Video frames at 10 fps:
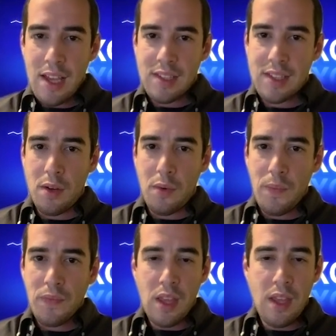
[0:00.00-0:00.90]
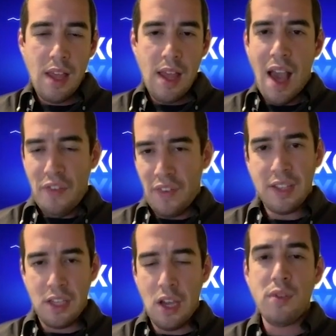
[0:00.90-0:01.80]
So I think
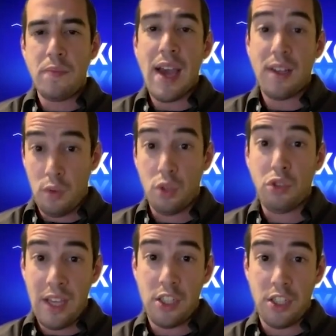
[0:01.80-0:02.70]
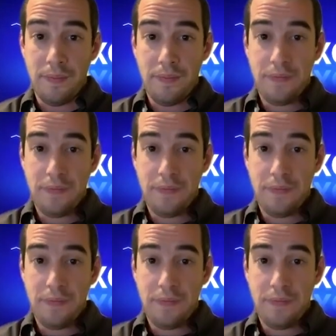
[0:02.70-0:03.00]
it goes back to automation.